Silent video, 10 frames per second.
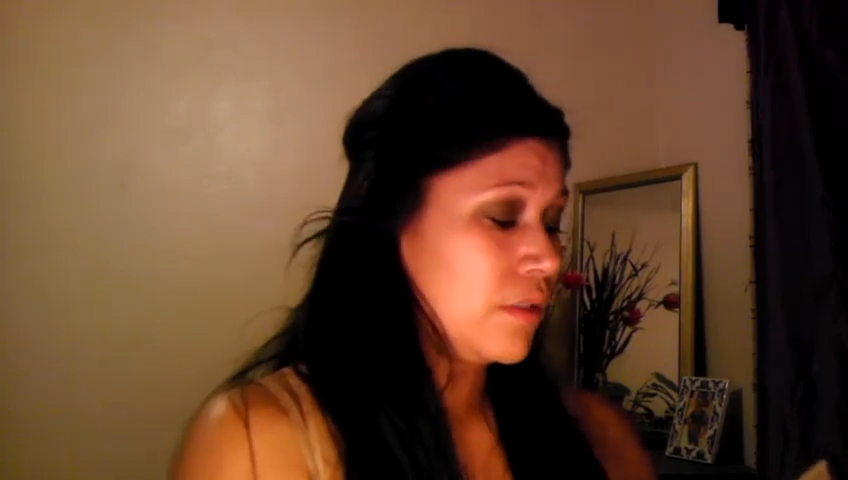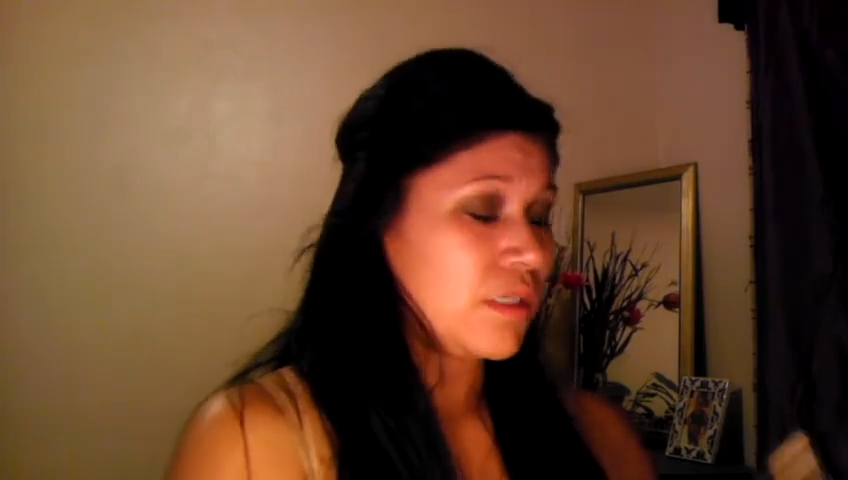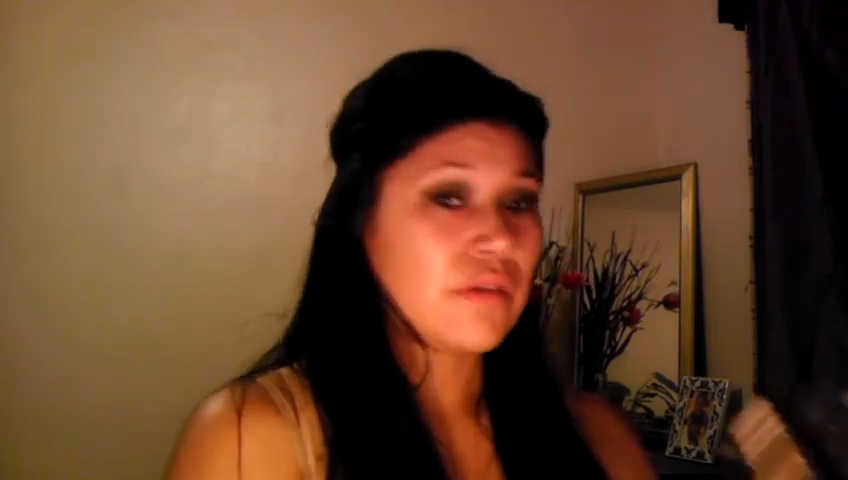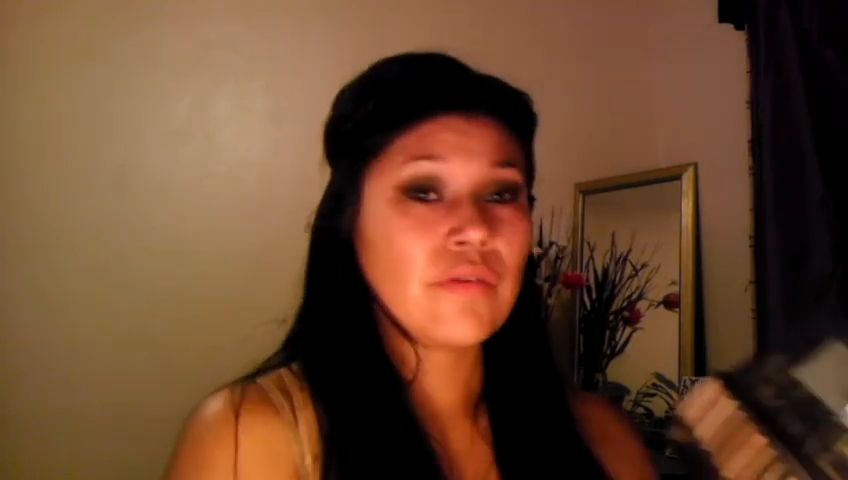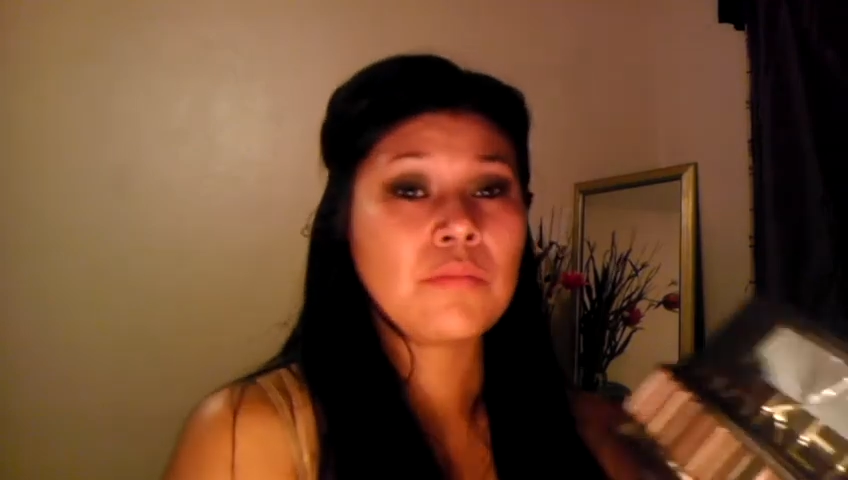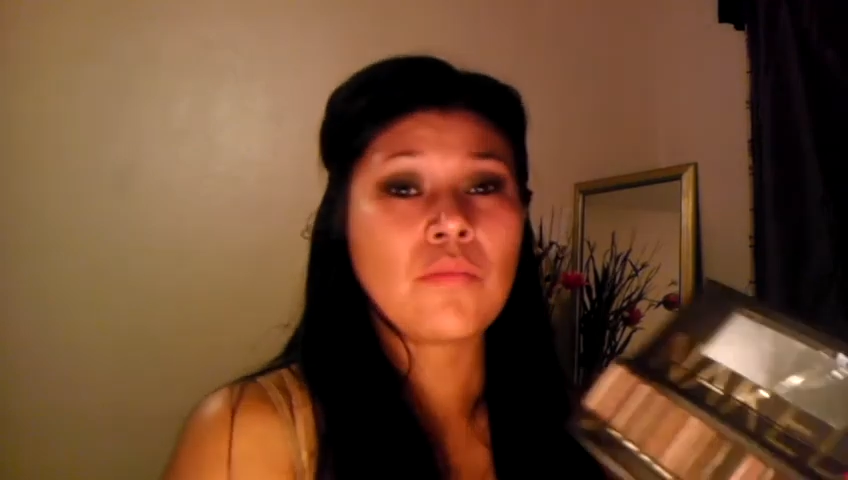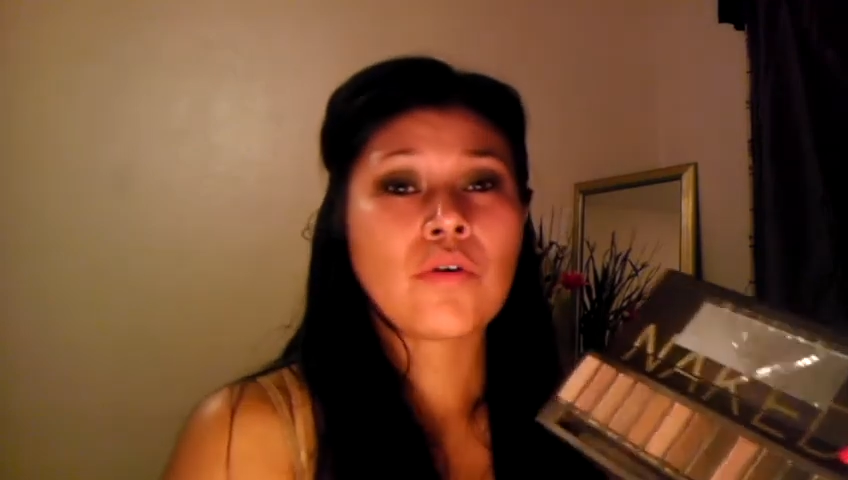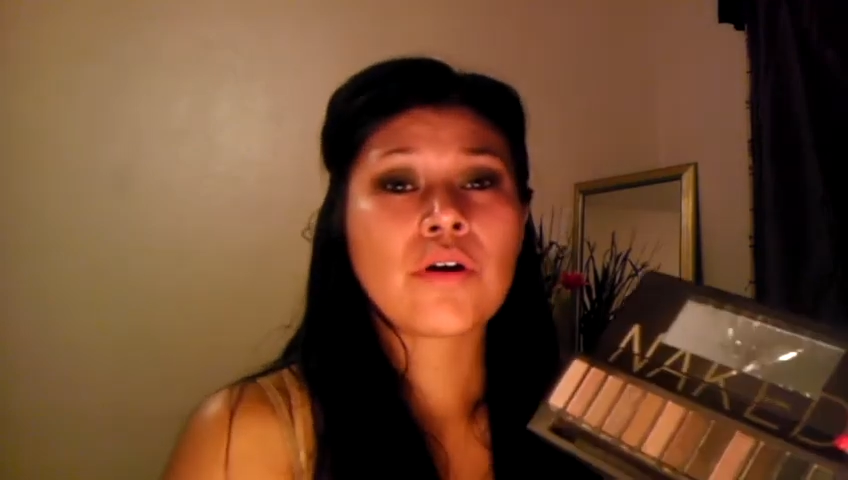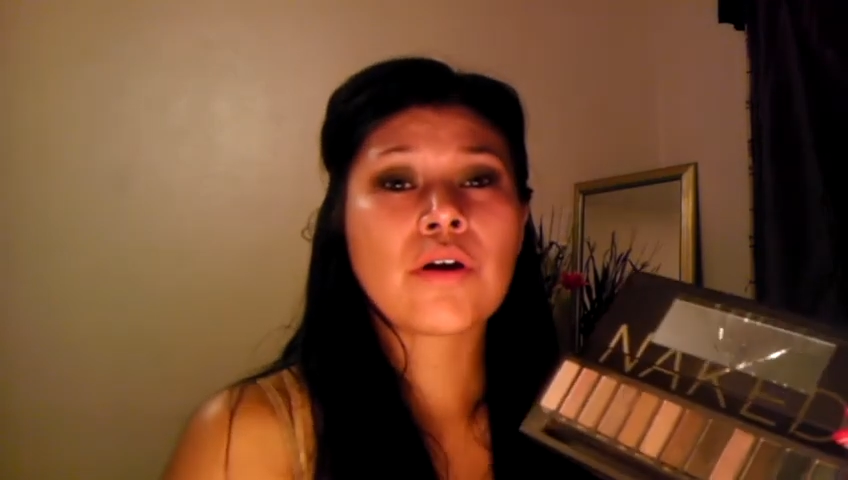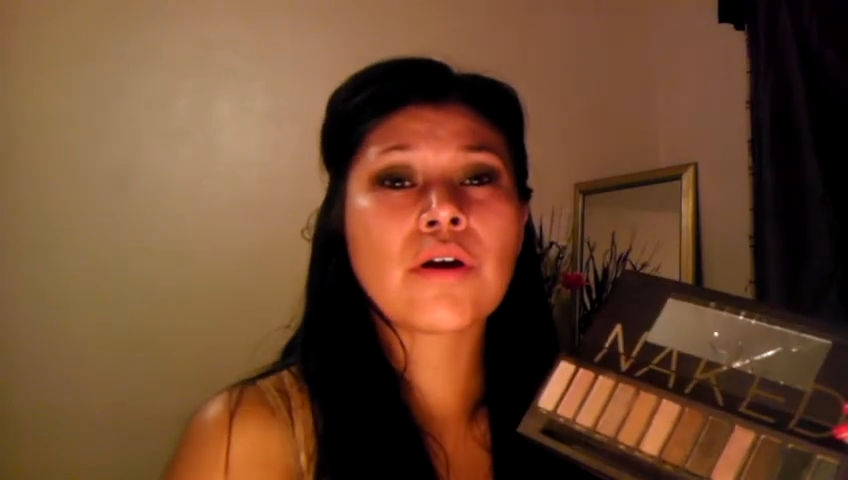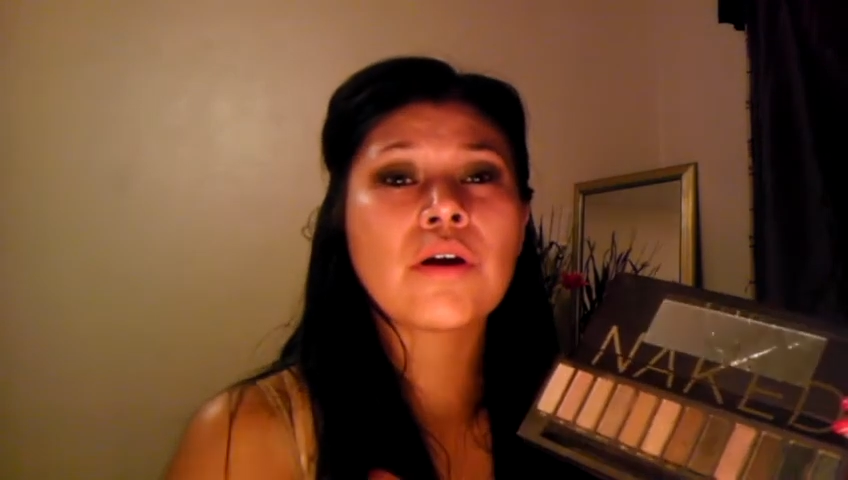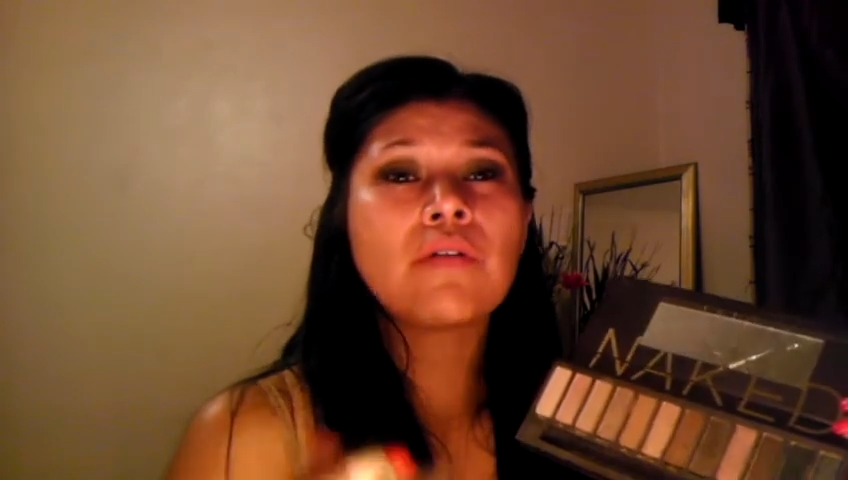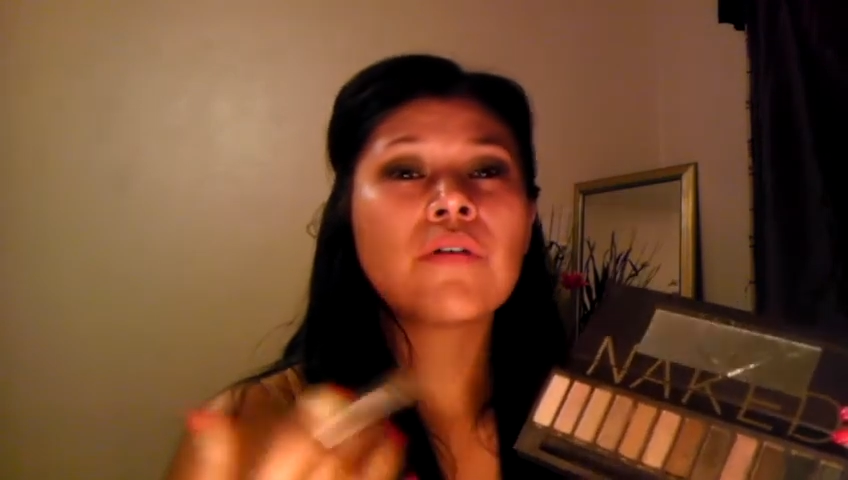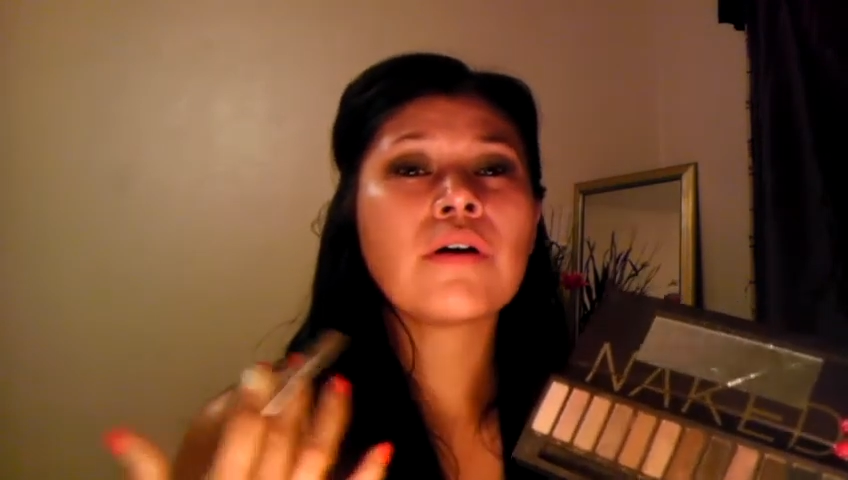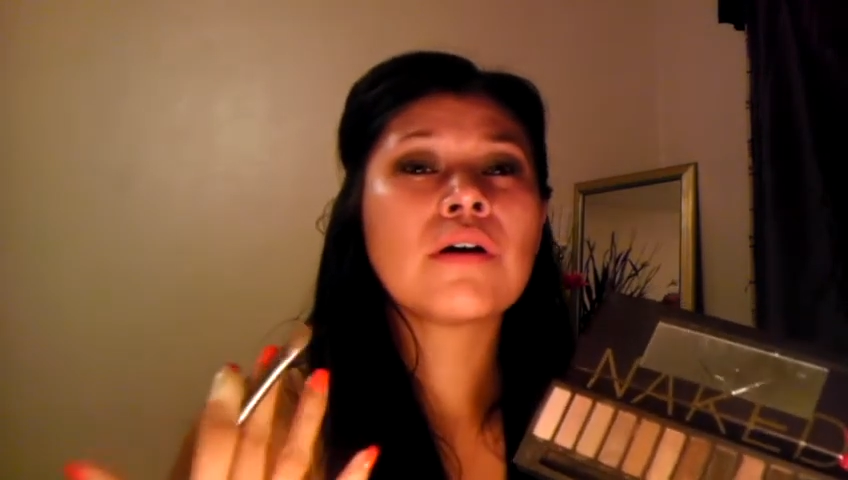To give it more
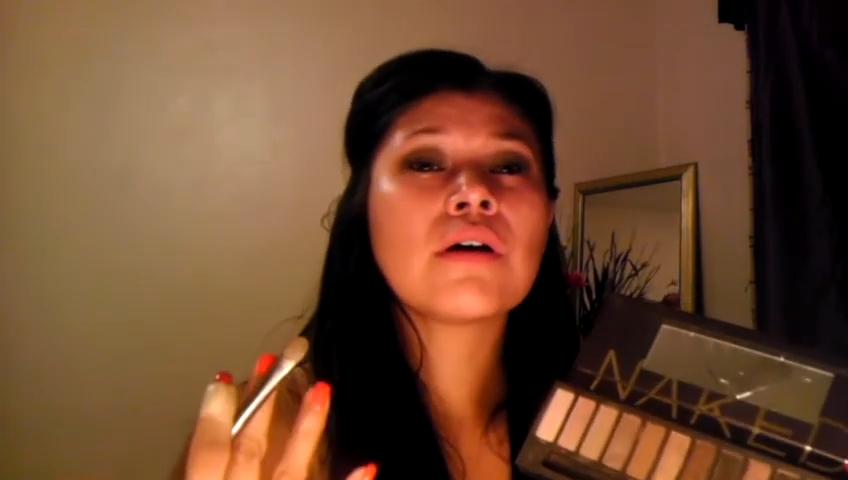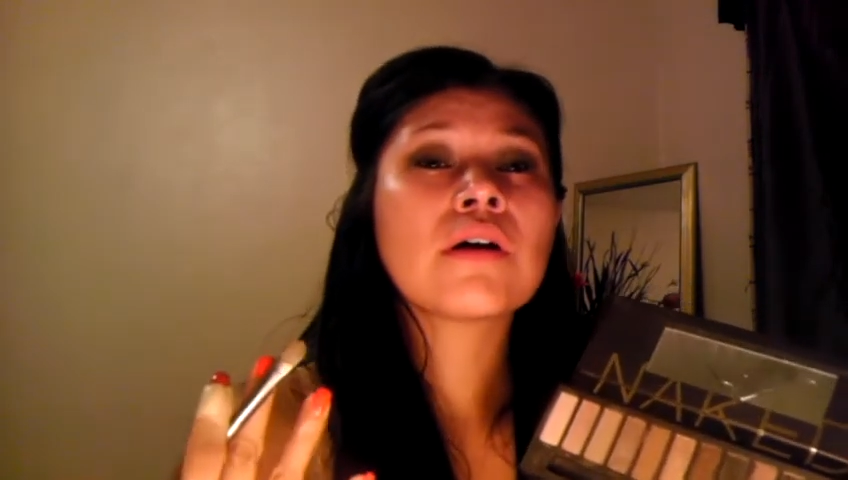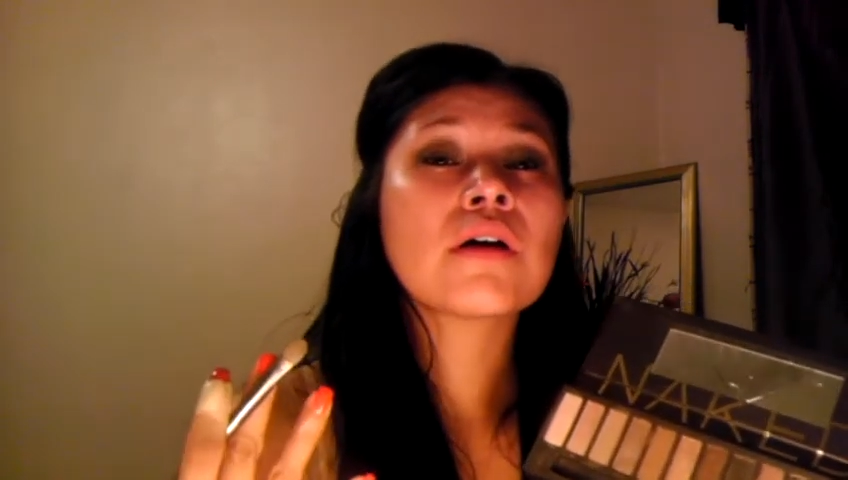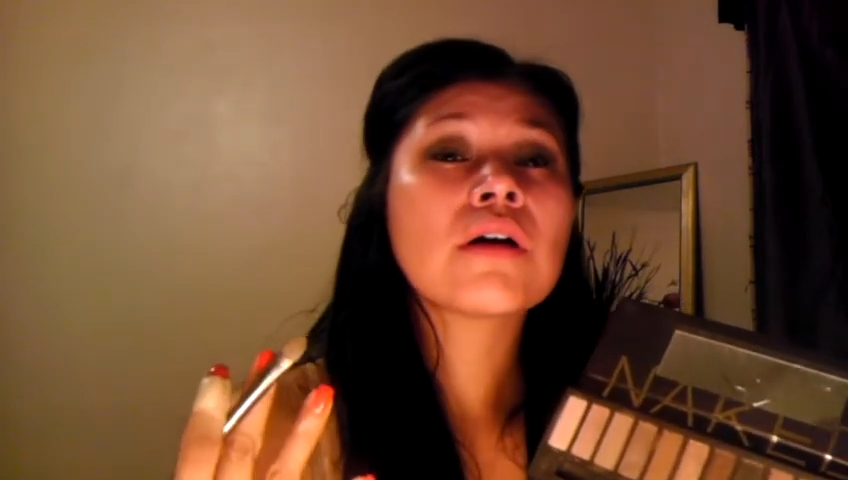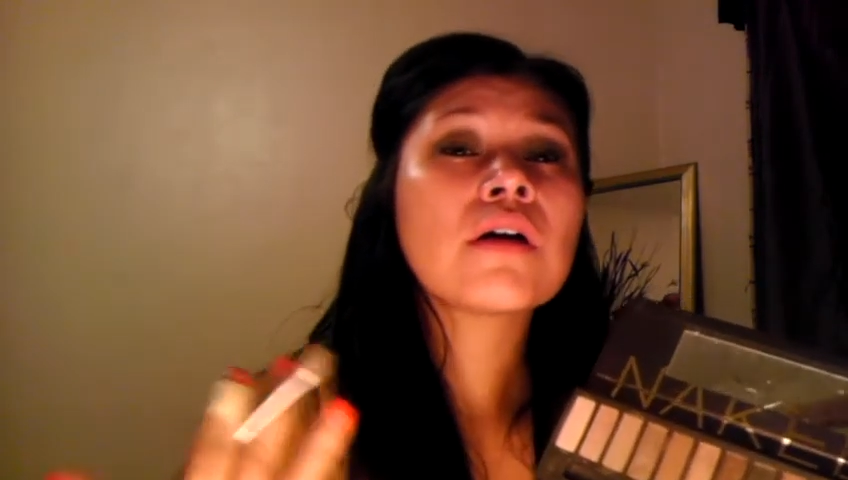of a